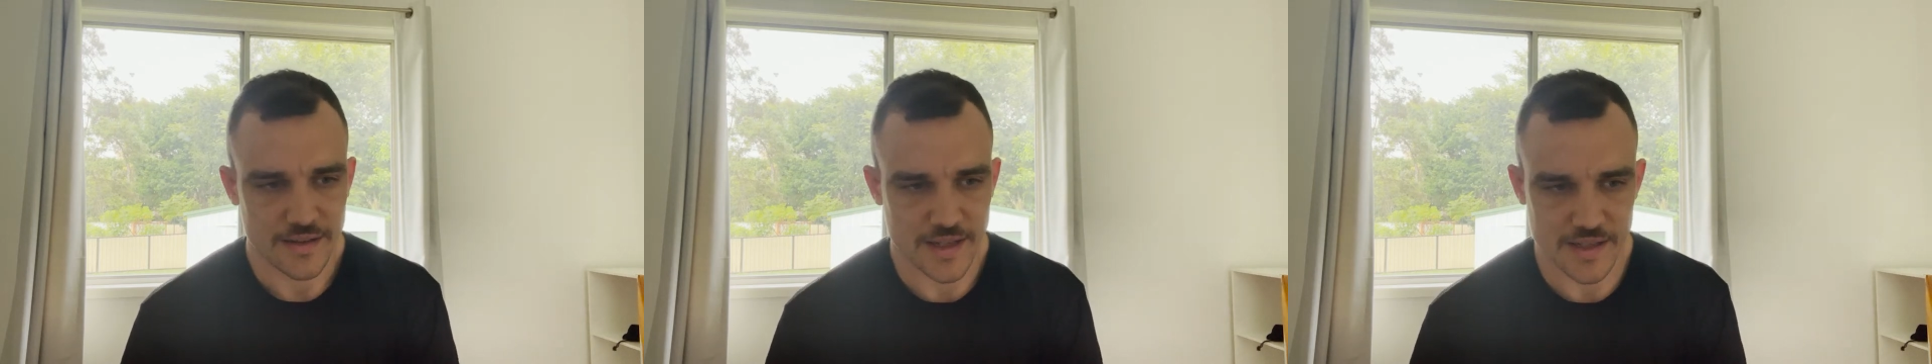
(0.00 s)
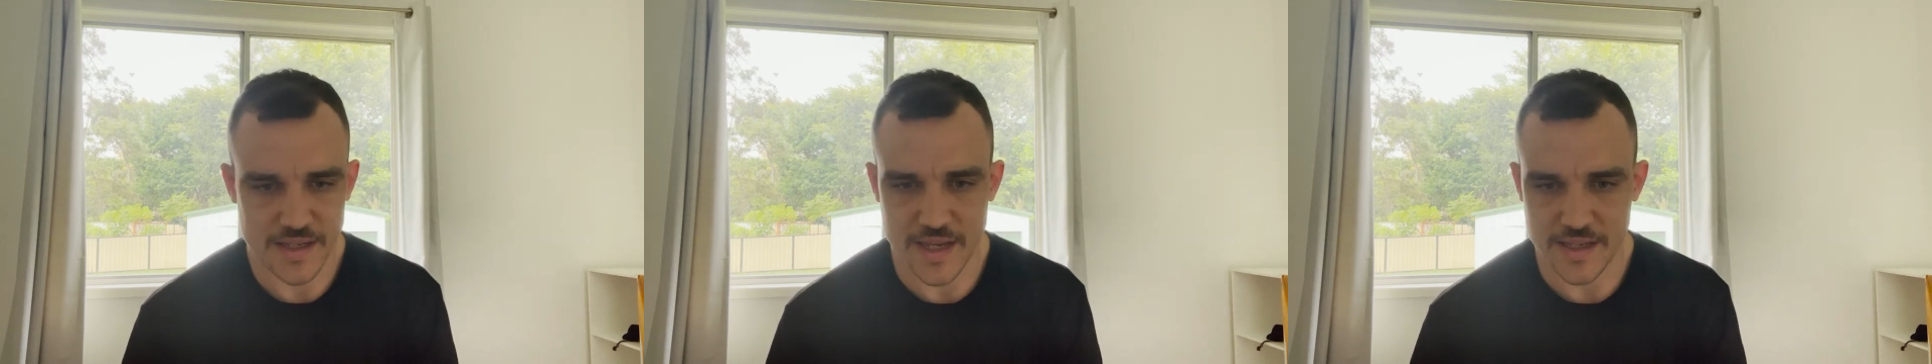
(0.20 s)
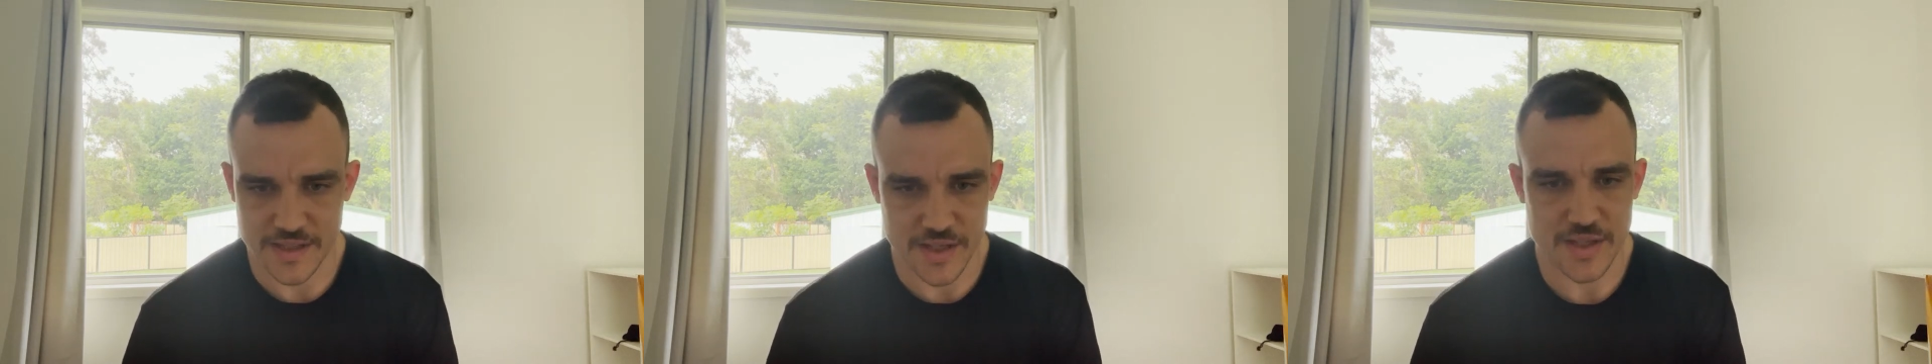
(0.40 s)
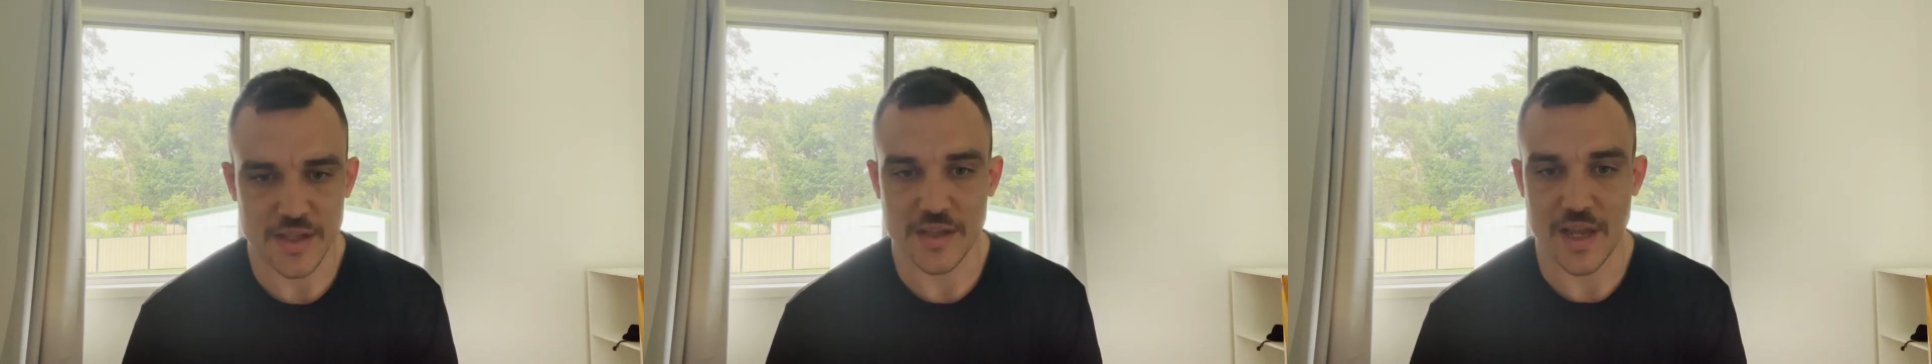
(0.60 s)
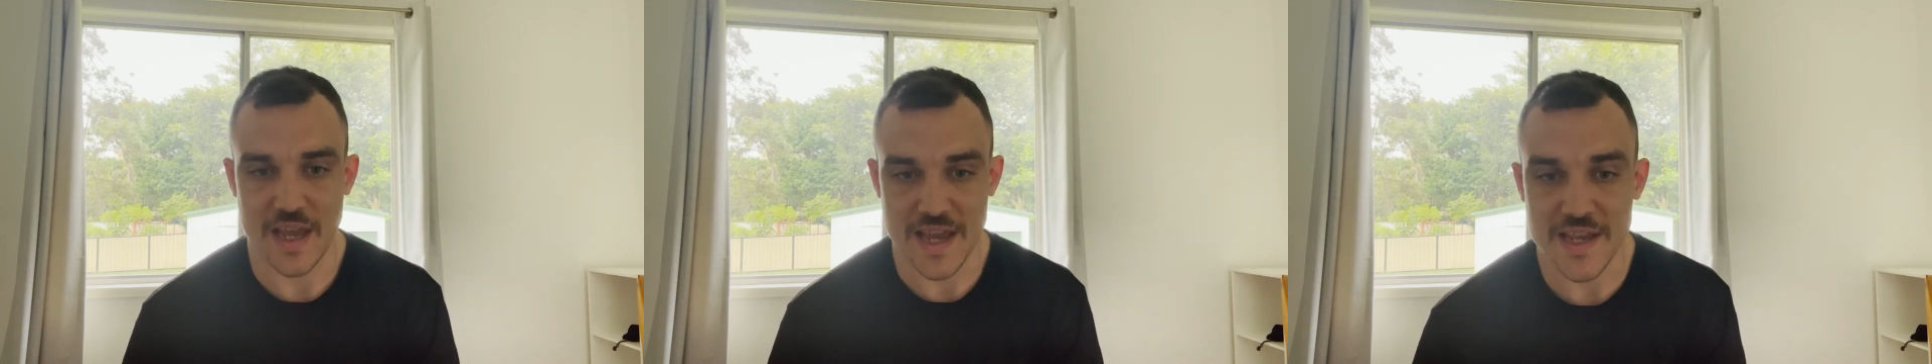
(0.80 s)
is
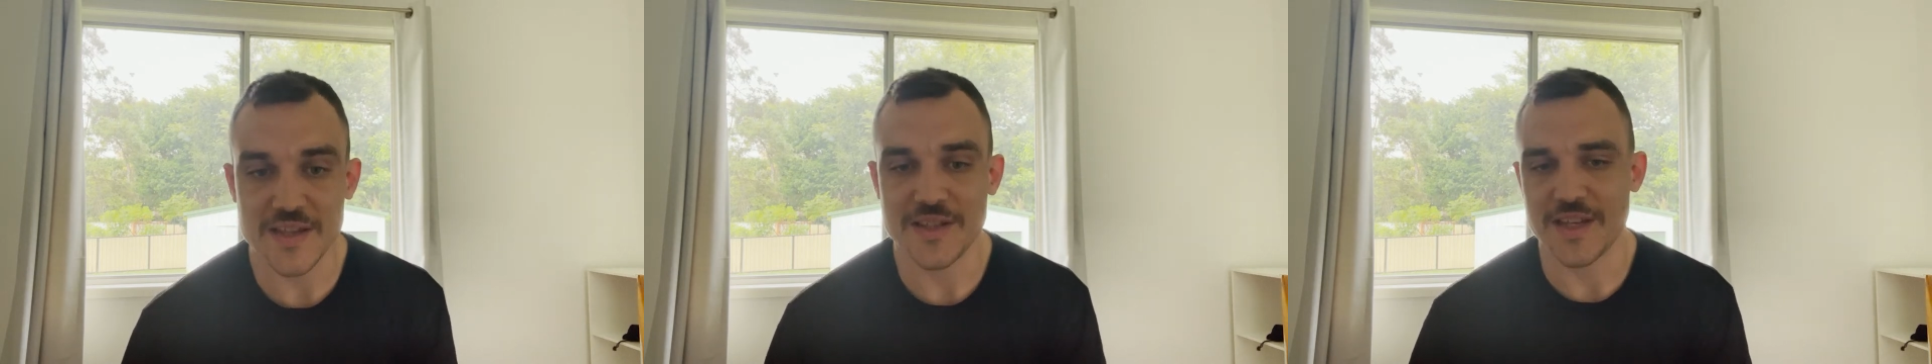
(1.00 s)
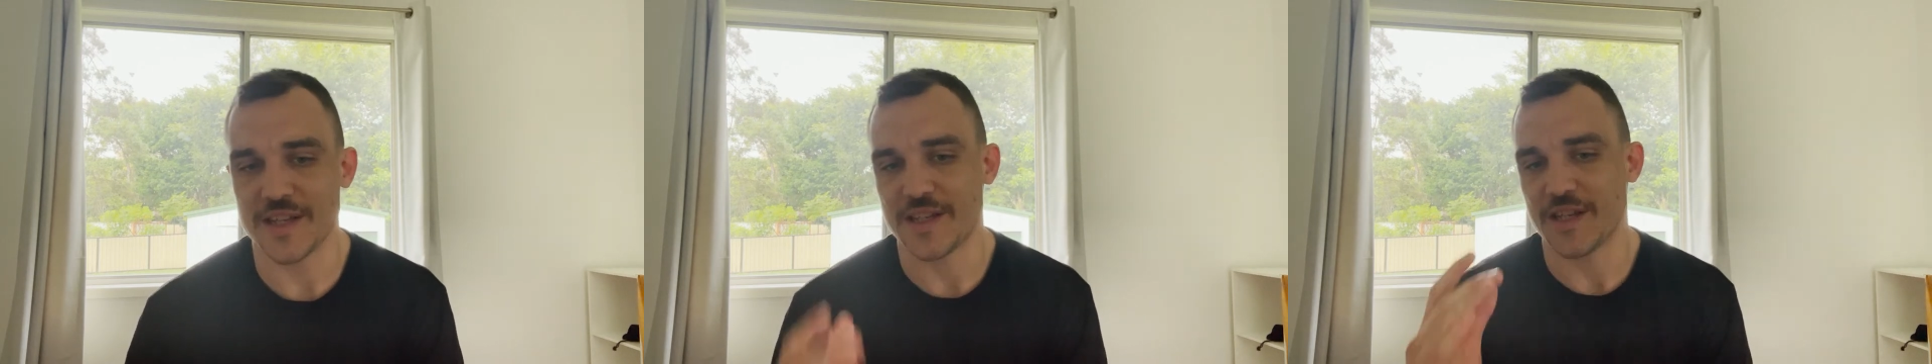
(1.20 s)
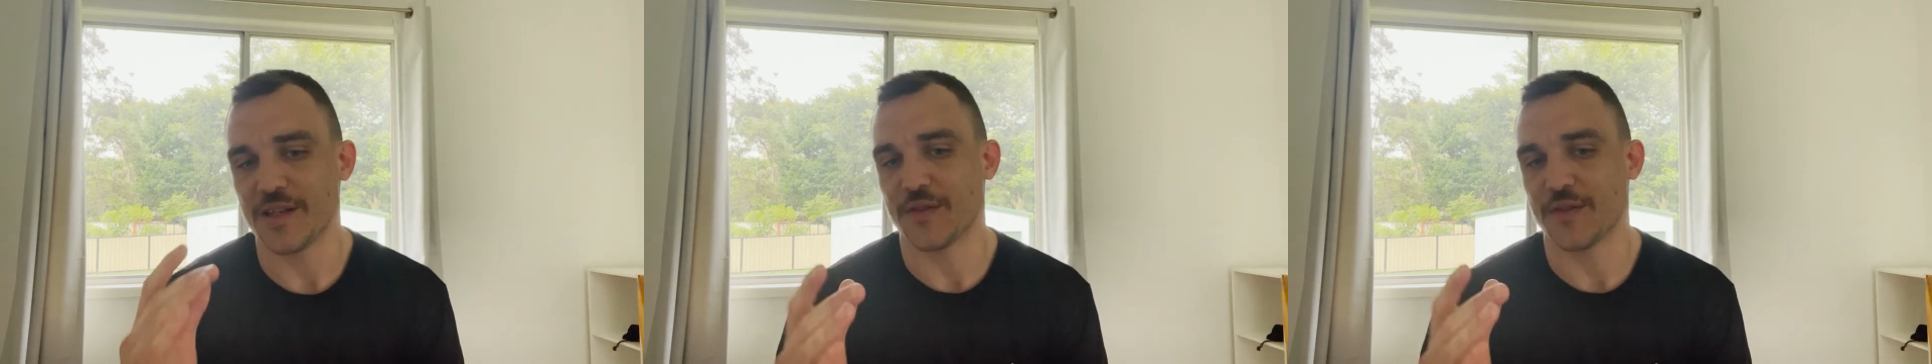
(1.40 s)
this